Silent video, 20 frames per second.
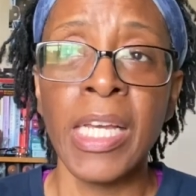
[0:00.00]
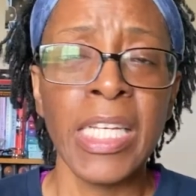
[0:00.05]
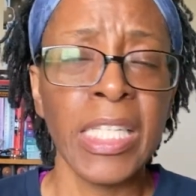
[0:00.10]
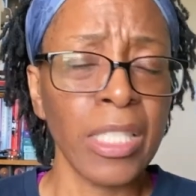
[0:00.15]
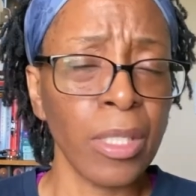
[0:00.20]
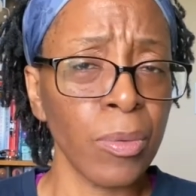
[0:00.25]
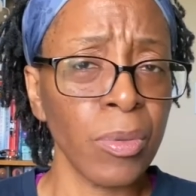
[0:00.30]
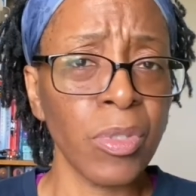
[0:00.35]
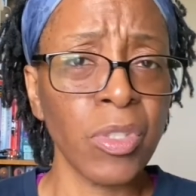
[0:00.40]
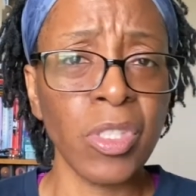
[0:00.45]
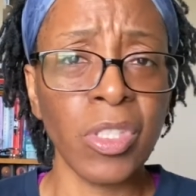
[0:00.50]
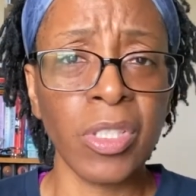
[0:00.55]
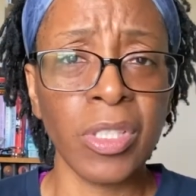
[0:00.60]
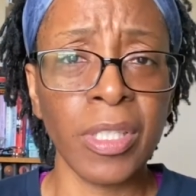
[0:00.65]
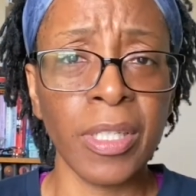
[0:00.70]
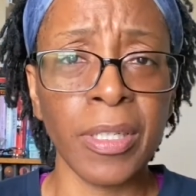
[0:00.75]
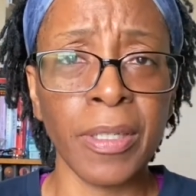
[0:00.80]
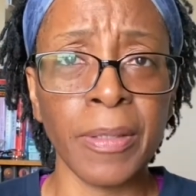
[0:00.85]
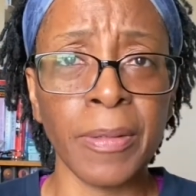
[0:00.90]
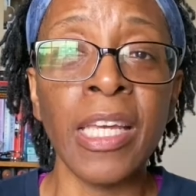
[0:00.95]
So it's just
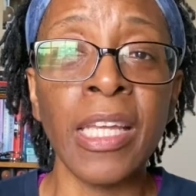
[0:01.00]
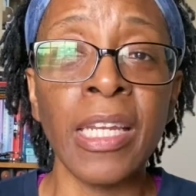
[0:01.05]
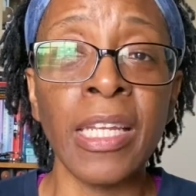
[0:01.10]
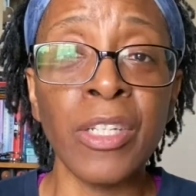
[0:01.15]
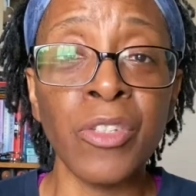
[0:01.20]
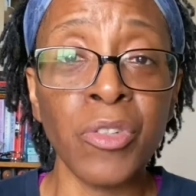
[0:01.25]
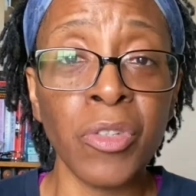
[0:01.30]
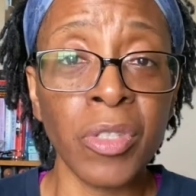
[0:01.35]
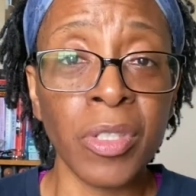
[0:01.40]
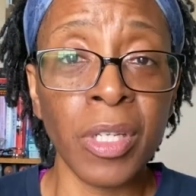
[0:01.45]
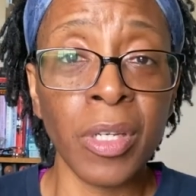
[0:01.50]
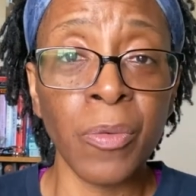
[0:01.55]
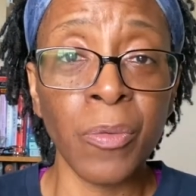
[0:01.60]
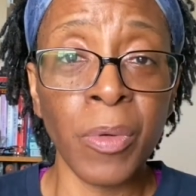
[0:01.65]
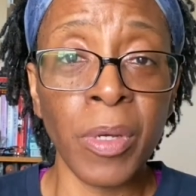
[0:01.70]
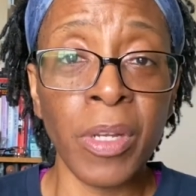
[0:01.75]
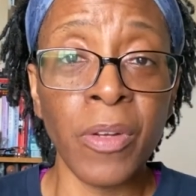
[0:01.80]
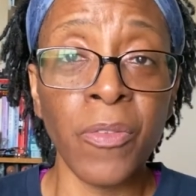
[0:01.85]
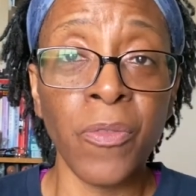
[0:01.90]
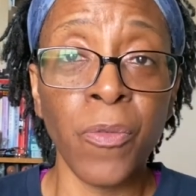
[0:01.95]
an interesting
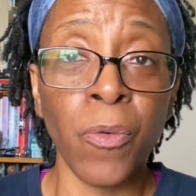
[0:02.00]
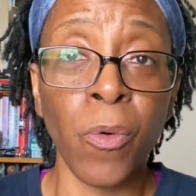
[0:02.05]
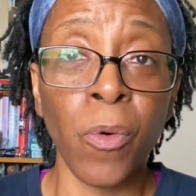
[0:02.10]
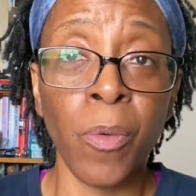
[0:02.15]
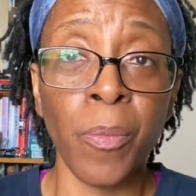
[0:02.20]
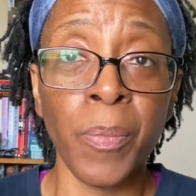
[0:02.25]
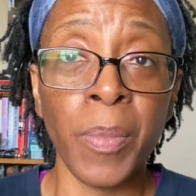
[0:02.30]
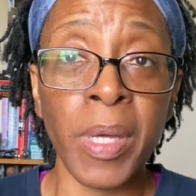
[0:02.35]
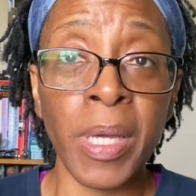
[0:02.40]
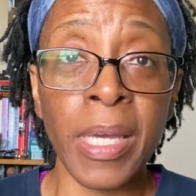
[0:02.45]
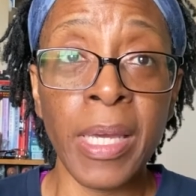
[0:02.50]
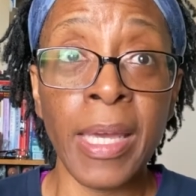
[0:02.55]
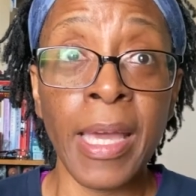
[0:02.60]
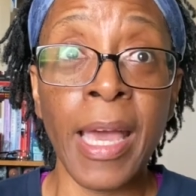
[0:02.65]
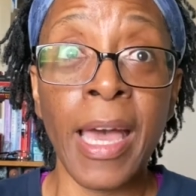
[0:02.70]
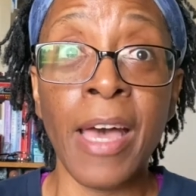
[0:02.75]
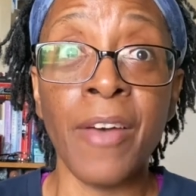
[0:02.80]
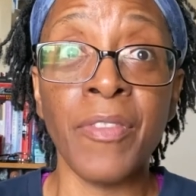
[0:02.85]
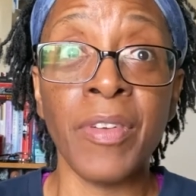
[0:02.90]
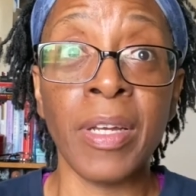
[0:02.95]
read for me,
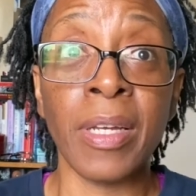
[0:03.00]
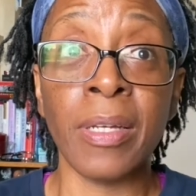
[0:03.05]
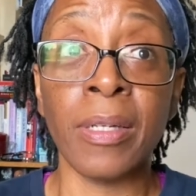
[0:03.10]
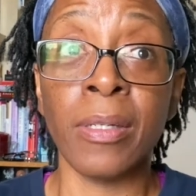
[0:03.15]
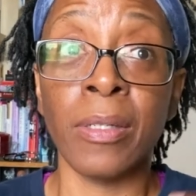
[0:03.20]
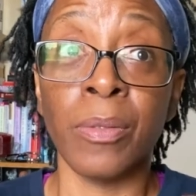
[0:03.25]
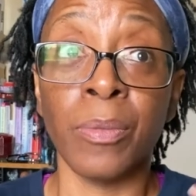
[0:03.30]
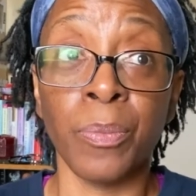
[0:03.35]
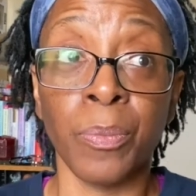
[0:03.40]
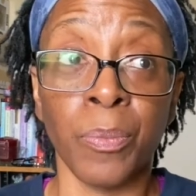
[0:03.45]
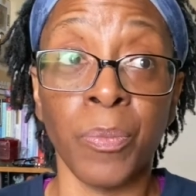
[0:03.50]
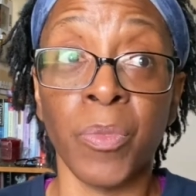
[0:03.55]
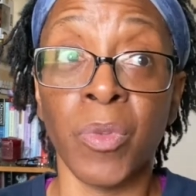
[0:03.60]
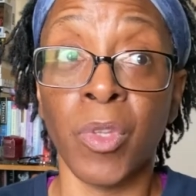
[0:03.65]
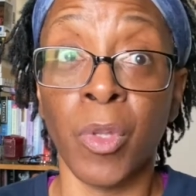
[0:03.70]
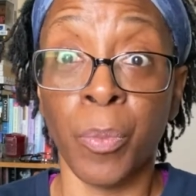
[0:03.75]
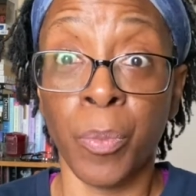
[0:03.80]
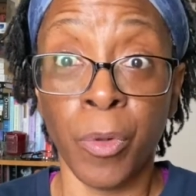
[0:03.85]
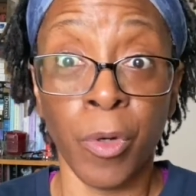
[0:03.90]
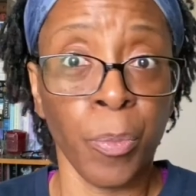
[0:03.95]
having
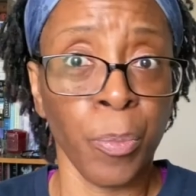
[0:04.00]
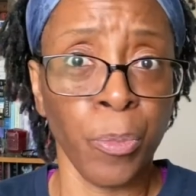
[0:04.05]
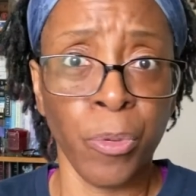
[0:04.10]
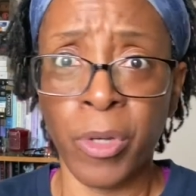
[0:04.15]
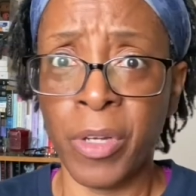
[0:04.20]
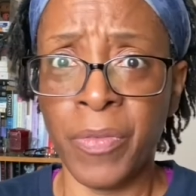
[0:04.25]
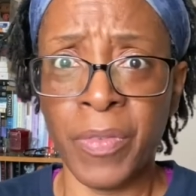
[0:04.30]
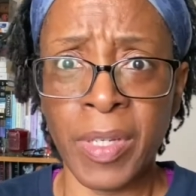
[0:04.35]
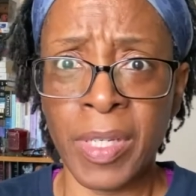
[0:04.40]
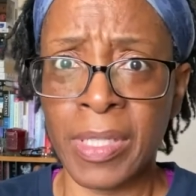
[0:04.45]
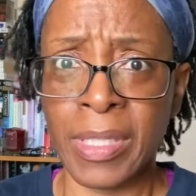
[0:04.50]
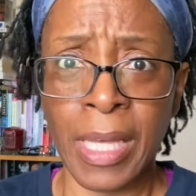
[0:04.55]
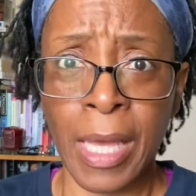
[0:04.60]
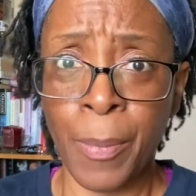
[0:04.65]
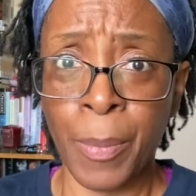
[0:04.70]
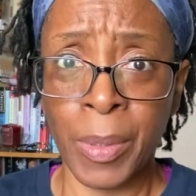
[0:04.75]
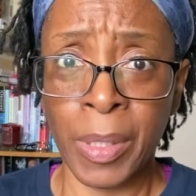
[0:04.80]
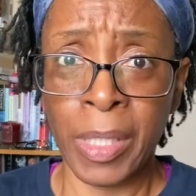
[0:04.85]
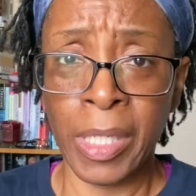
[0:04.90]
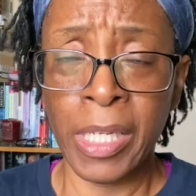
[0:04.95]
the book previous, I
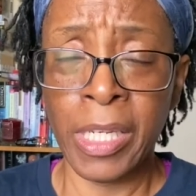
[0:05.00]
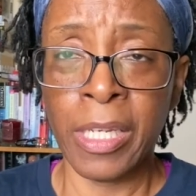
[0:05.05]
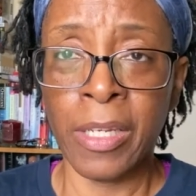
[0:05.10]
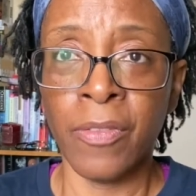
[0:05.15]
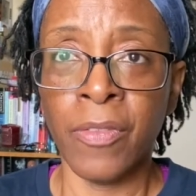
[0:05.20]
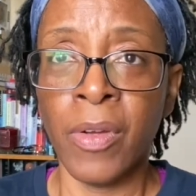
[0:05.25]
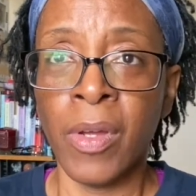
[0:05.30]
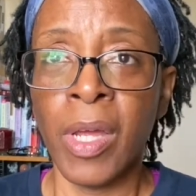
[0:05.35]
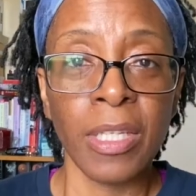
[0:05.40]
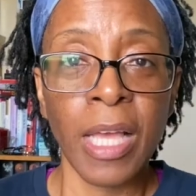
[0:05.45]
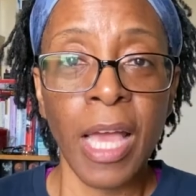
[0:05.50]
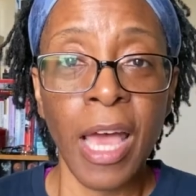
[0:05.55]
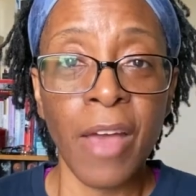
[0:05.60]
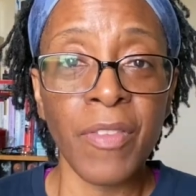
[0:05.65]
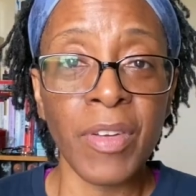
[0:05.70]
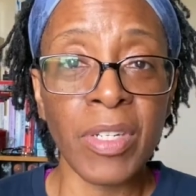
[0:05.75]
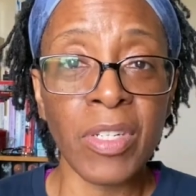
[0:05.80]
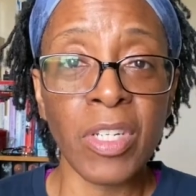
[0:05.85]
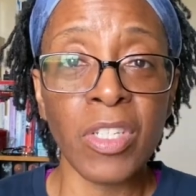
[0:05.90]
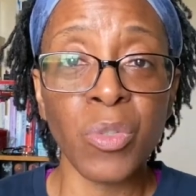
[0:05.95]
believe,
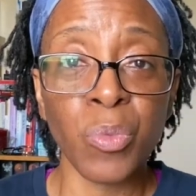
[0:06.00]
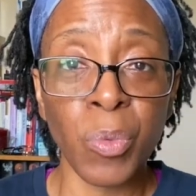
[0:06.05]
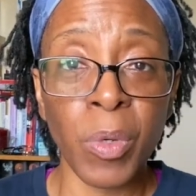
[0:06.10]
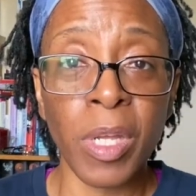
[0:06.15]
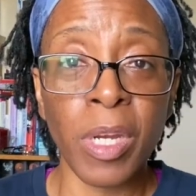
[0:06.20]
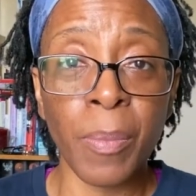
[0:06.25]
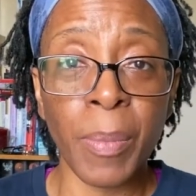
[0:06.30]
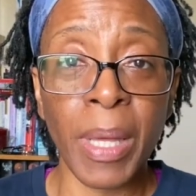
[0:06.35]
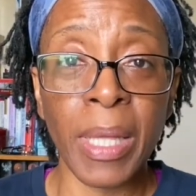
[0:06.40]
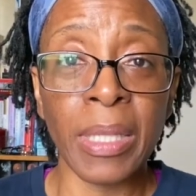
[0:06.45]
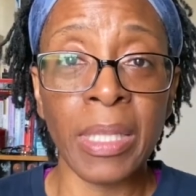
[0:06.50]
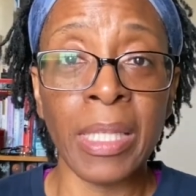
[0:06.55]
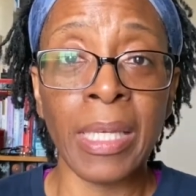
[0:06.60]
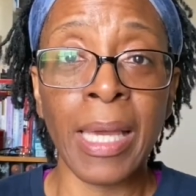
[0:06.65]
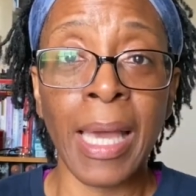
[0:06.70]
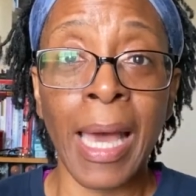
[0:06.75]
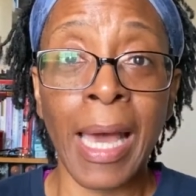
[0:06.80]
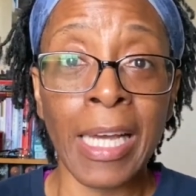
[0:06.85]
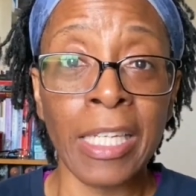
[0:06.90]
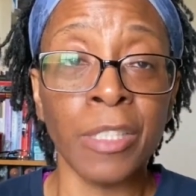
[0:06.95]
having just read about
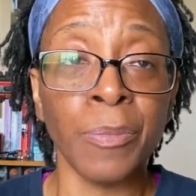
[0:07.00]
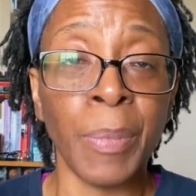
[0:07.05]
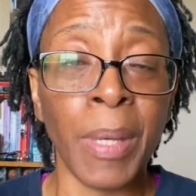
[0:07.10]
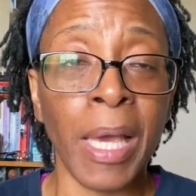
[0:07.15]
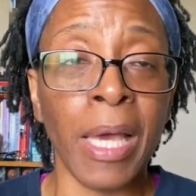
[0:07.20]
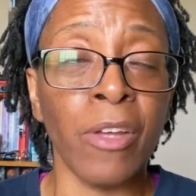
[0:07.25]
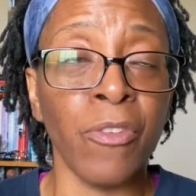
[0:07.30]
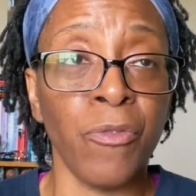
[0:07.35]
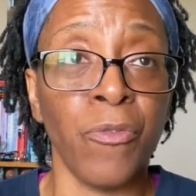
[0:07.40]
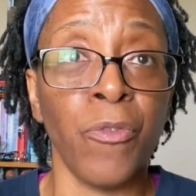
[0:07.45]
the icebound,